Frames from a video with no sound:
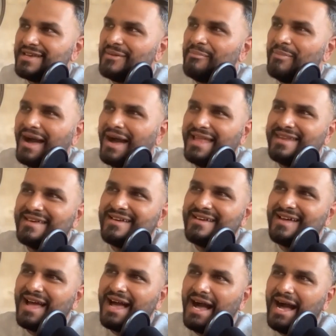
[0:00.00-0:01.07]
But
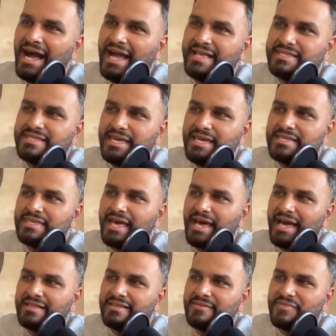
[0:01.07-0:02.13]
I think
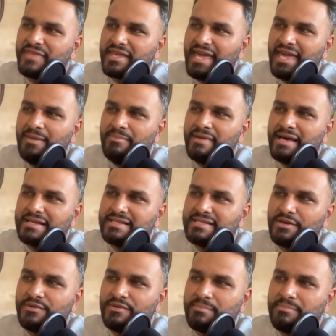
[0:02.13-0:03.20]
that the game back then,
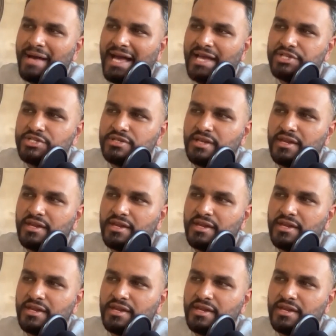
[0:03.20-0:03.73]
there was a passion